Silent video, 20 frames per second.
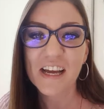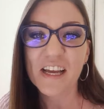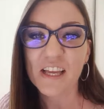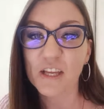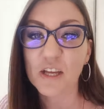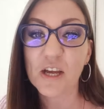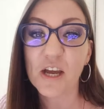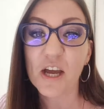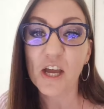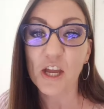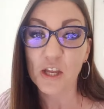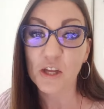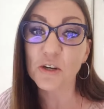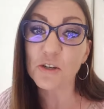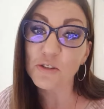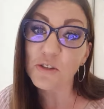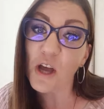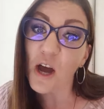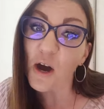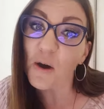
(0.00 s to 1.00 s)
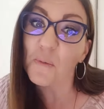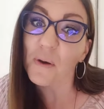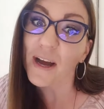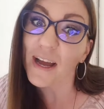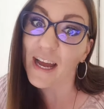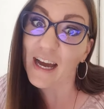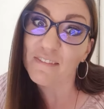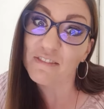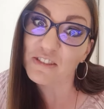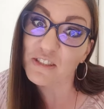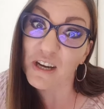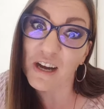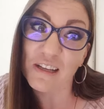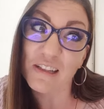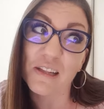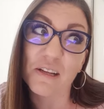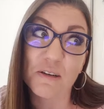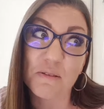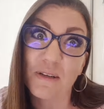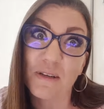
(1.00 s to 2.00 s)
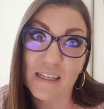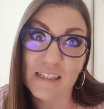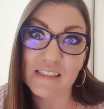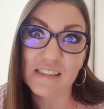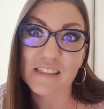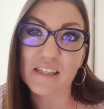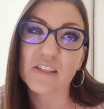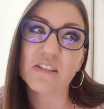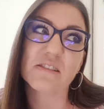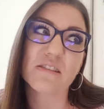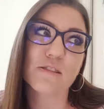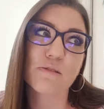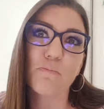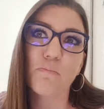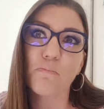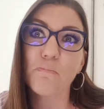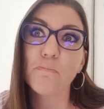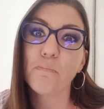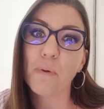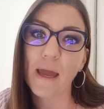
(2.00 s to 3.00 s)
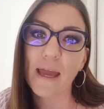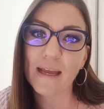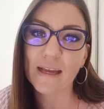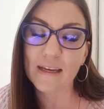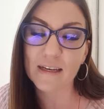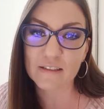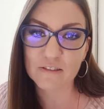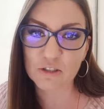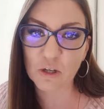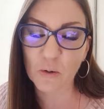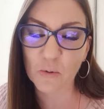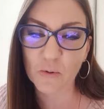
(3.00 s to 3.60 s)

You'll know I have a toddler because there's pink and